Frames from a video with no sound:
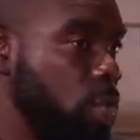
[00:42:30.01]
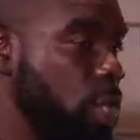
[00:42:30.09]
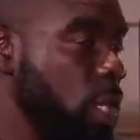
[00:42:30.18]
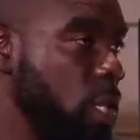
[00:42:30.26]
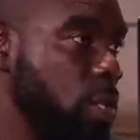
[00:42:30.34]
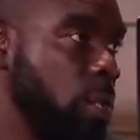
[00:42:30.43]

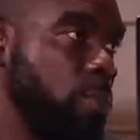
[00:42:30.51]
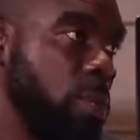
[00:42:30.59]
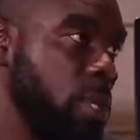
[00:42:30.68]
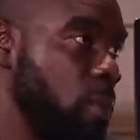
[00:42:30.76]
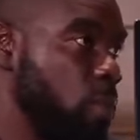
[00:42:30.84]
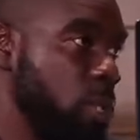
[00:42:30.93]
change up
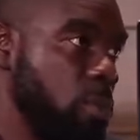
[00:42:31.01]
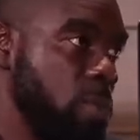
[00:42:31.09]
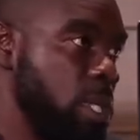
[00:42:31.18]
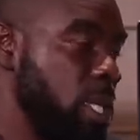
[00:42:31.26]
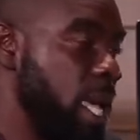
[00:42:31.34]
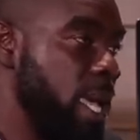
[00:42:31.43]
with, with,
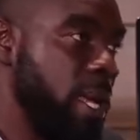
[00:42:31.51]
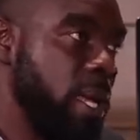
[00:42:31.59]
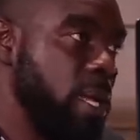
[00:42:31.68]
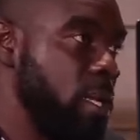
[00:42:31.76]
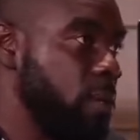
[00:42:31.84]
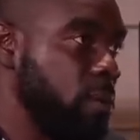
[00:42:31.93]
with,
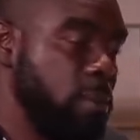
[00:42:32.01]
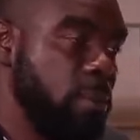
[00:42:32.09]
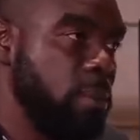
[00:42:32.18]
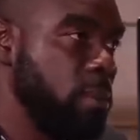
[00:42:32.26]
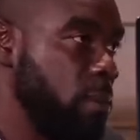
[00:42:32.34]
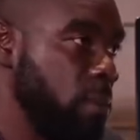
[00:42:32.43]
style and
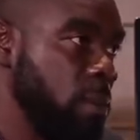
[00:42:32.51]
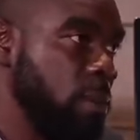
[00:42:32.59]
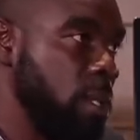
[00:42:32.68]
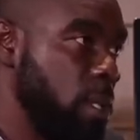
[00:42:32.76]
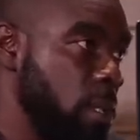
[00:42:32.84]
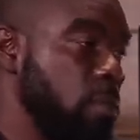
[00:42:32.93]
become more
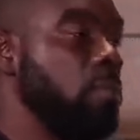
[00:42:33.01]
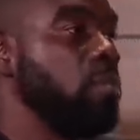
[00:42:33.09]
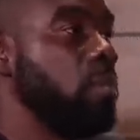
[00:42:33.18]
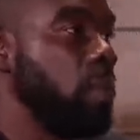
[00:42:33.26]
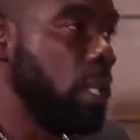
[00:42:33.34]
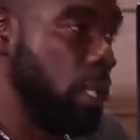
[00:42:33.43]

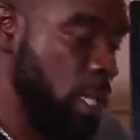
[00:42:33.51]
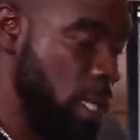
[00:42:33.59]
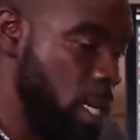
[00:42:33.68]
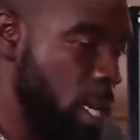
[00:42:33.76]
diverse in other thing.